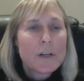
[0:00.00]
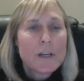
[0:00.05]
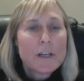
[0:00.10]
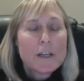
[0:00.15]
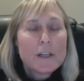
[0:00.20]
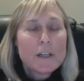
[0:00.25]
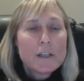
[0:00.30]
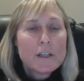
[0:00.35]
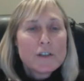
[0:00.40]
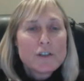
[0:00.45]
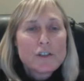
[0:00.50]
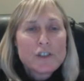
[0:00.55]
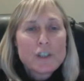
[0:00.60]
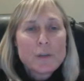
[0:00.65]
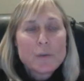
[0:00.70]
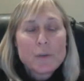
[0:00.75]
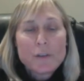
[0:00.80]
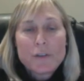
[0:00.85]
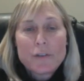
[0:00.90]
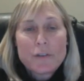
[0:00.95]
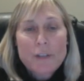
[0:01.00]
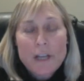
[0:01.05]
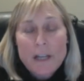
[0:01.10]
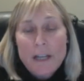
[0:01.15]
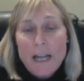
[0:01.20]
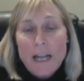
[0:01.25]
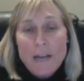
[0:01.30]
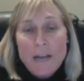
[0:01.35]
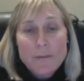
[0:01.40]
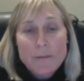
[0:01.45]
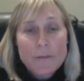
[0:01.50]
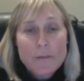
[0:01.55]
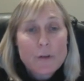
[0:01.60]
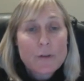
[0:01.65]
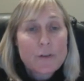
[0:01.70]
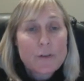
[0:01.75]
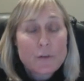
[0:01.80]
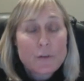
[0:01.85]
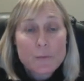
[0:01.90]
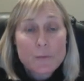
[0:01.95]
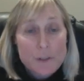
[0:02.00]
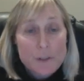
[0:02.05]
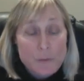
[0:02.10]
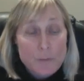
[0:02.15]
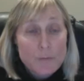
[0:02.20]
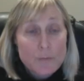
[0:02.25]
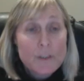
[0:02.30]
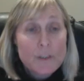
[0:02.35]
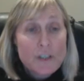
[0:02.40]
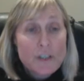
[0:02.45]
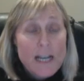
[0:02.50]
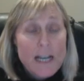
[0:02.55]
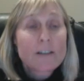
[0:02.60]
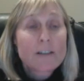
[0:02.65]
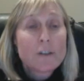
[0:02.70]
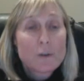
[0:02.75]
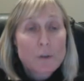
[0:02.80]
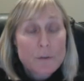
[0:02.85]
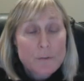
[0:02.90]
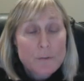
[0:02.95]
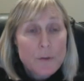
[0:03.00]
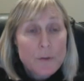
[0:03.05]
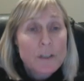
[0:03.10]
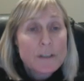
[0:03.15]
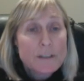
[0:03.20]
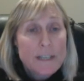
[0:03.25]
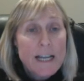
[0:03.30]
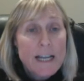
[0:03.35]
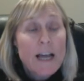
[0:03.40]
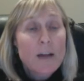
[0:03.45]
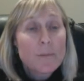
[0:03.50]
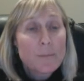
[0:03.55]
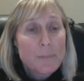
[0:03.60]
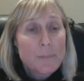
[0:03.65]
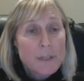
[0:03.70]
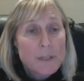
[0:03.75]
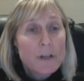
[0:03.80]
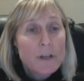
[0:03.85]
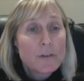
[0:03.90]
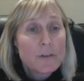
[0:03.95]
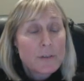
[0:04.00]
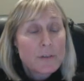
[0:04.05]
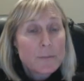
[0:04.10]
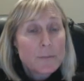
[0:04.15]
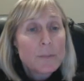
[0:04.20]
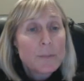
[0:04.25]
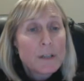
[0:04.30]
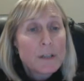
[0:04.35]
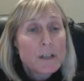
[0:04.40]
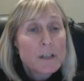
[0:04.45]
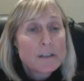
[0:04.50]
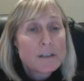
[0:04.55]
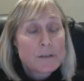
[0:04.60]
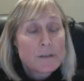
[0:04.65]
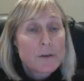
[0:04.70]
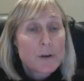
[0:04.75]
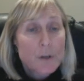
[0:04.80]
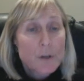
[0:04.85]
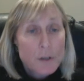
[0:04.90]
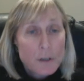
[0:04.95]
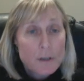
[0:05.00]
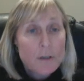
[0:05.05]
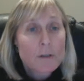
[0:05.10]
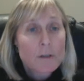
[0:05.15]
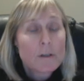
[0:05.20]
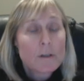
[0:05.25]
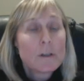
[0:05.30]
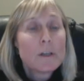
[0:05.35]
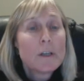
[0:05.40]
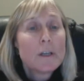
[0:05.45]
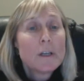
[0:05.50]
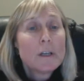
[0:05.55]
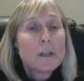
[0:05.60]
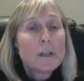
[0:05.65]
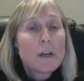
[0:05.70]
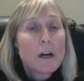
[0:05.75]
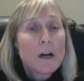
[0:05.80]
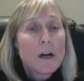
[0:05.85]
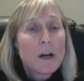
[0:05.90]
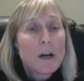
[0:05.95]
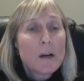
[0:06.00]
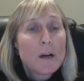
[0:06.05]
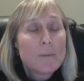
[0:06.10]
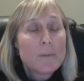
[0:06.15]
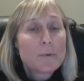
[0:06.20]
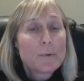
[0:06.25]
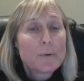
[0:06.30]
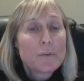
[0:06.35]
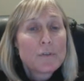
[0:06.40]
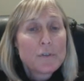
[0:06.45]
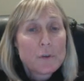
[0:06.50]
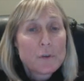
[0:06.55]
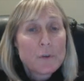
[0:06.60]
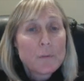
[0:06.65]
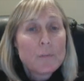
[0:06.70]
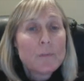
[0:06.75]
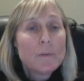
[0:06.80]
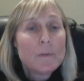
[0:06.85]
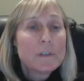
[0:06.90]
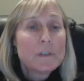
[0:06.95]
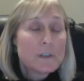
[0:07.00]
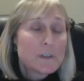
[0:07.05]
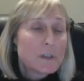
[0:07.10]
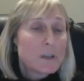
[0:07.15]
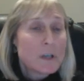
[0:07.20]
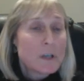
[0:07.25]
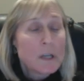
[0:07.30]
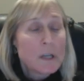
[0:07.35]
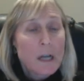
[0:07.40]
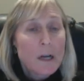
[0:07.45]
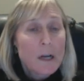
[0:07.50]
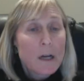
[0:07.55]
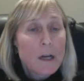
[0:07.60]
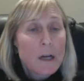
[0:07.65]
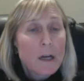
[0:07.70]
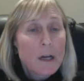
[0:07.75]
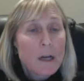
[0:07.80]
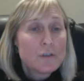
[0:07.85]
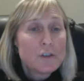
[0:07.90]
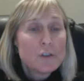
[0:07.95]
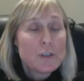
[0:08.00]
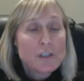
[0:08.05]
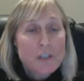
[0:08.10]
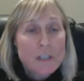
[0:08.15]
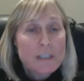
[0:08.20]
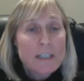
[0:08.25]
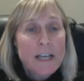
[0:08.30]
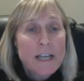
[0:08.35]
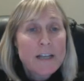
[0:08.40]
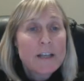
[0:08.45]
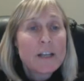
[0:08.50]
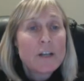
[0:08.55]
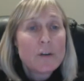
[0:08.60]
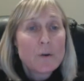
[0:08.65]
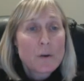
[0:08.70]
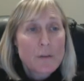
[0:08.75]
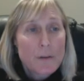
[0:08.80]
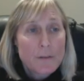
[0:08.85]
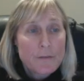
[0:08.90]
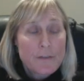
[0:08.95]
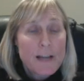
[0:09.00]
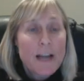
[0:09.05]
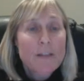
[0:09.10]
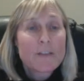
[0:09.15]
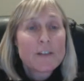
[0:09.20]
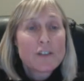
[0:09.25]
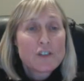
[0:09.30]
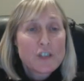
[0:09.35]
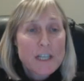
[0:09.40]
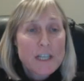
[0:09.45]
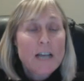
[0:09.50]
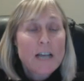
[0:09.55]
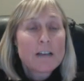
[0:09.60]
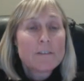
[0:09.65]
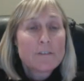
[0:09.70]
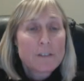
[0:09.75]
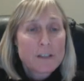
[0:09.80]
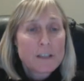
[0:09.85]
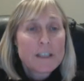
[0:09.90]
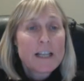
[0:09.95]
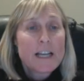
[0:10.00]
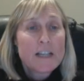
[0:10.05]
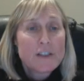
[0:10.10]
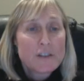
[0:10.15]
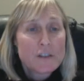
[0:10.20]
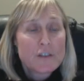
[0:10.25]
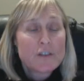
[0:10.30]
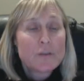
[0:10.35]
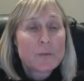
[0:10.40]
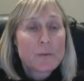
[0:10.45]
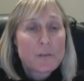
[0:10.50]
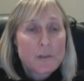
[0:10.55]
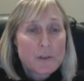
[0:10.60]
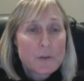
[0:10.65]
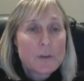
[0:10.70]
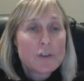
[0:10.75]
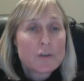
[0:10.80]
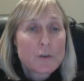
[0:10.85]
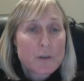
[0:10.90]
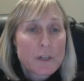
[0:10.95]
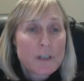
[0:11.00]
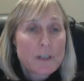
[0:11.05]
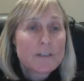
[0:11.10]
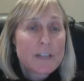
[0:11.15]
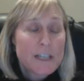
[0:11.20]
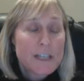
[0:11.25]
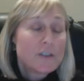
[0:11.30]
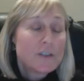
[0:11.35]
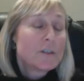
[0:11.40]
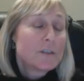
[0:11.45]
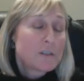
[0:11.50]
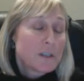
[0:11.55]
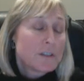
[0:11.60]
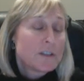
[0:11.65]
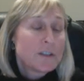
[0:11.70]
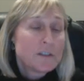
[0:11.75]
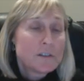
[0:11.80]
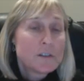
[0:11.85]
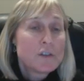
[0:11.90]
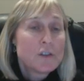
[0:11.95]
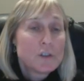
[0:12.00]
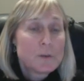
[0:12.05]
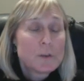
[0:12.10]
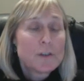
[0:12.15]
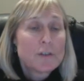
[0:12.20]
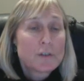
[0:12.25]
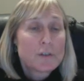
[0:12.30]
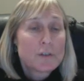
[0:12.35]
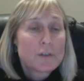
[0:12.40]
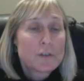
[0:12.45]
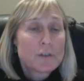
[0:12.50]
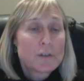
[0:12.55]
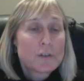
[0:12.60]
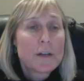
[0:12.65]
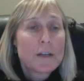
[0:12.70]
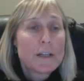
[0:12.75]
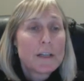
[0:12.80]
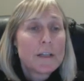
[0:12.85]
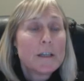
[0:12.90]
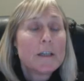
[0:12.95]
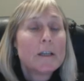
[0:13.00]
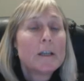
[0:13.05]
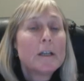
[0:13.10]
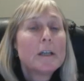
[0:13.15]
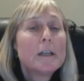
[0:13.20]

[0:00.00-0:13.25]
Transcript: she was at first rejected or voted down because of her presumed Jewish identity or the fact that she had affiliations with Jewish organizations such as a Jewish sorority.